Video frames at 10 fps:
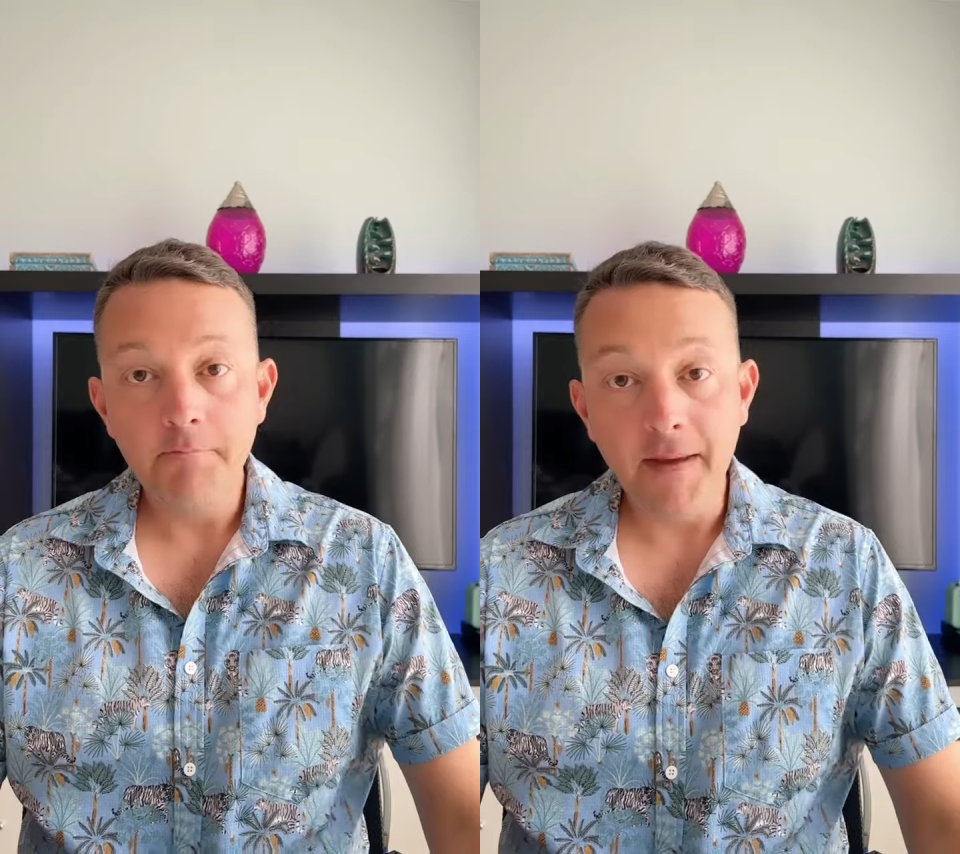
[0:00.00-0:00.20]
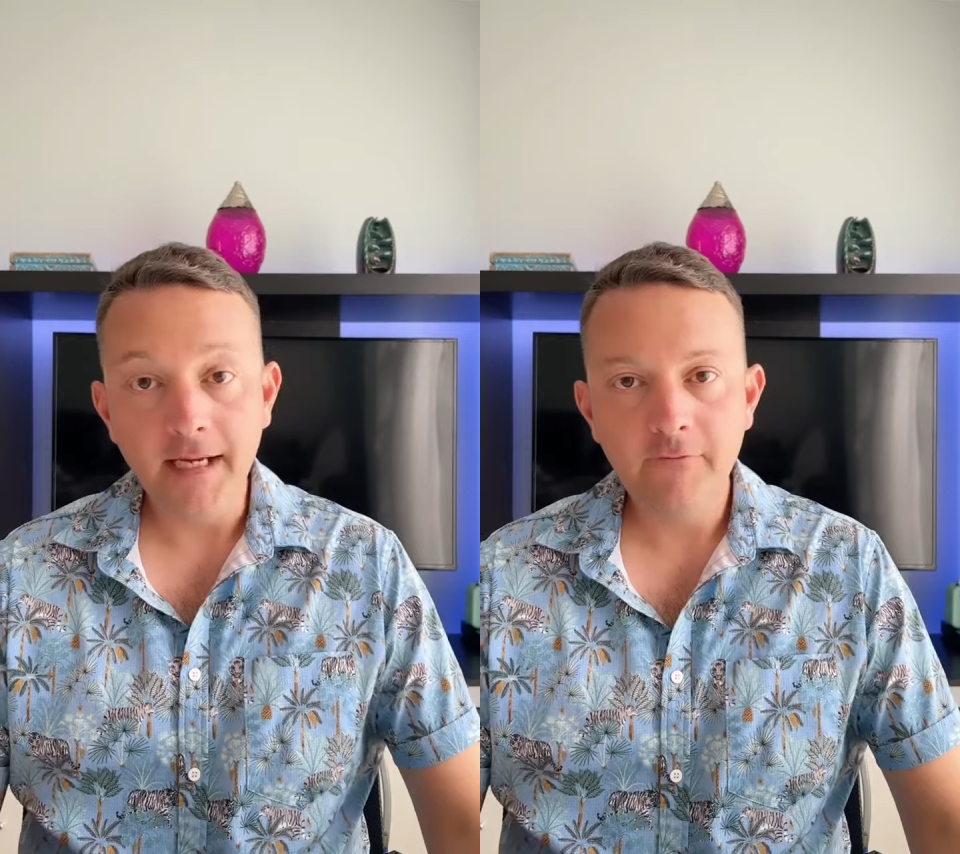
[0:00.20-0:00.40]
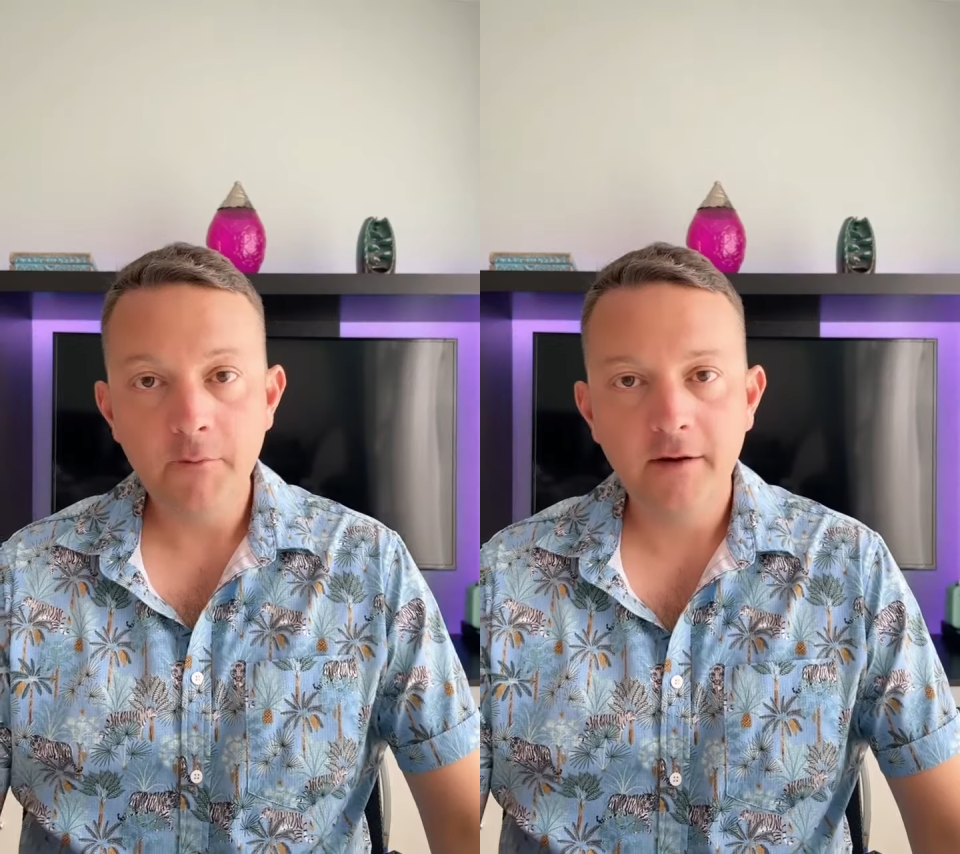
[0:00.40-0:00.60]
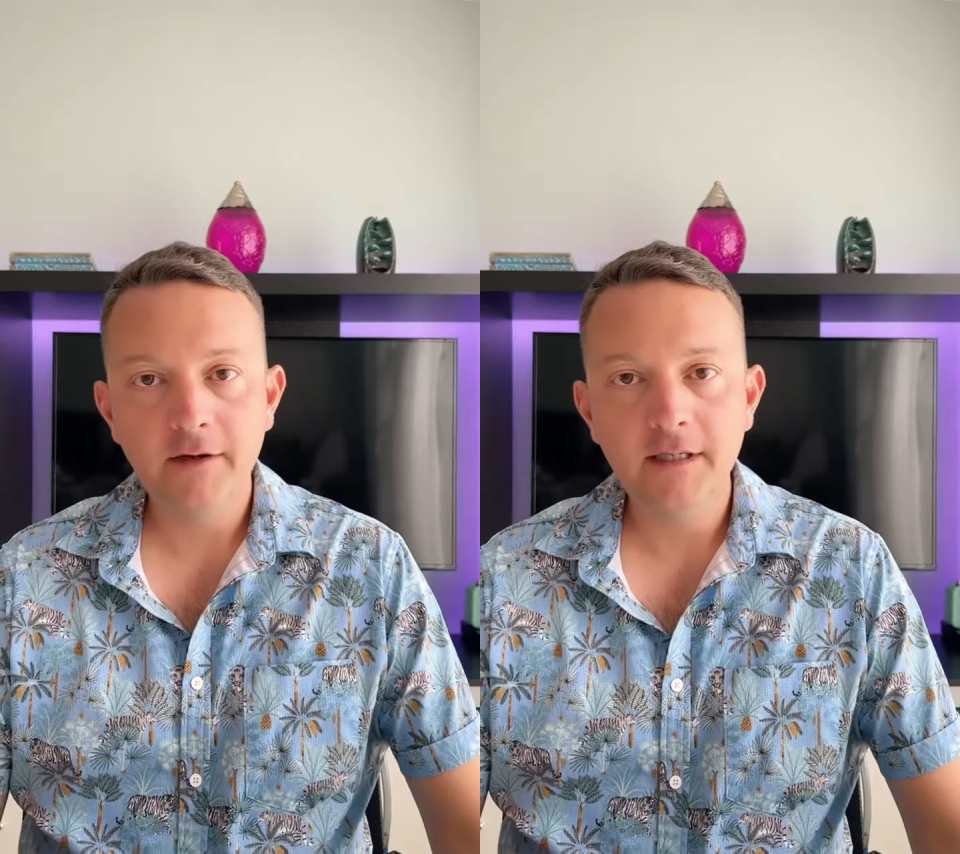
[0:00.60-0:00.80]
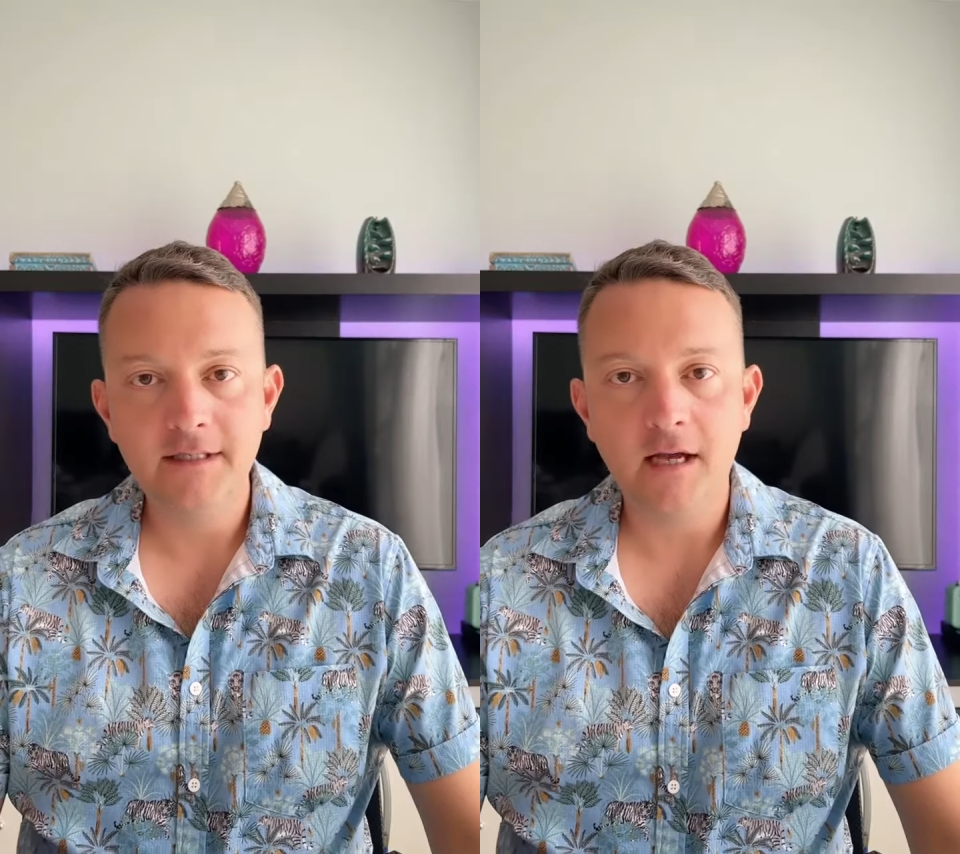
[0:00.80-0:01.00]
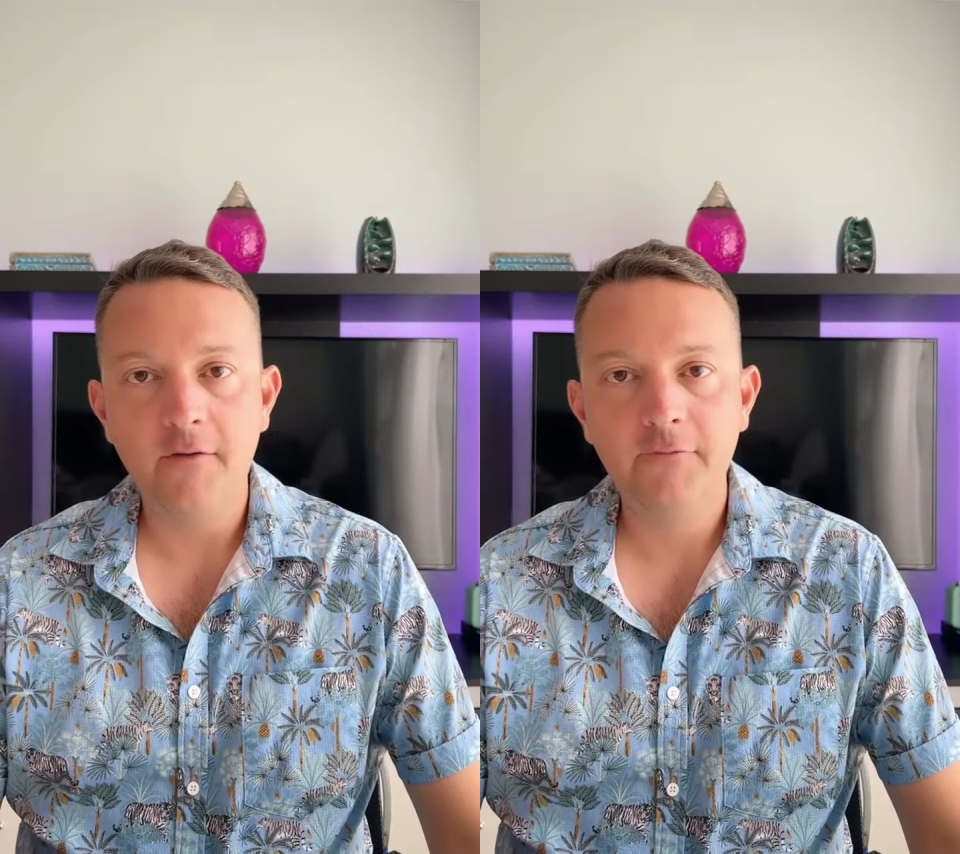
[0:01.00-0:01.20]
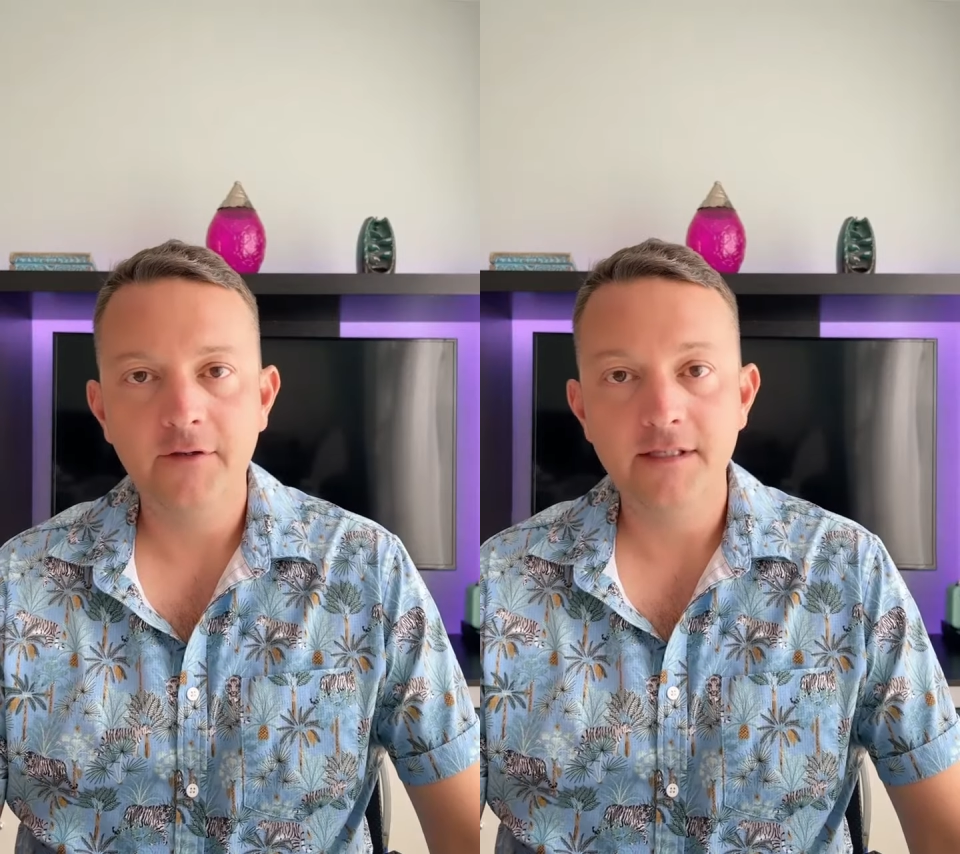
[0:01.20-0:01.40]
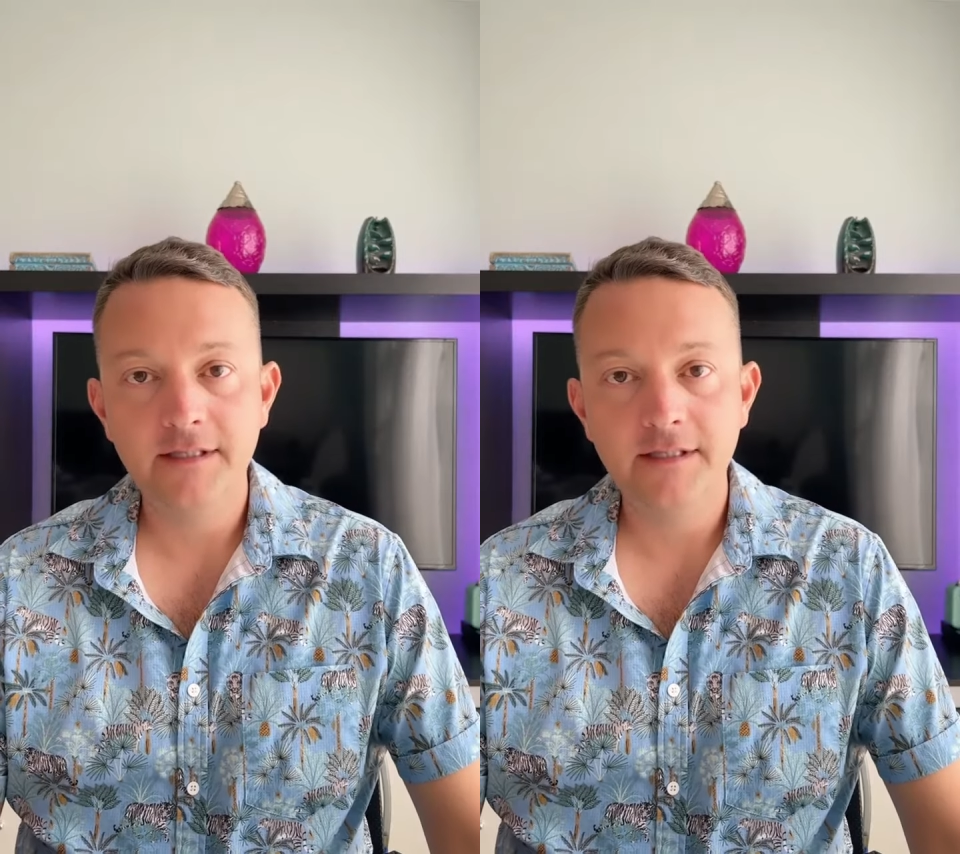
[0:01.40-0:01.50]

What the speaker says: Bank of America is offering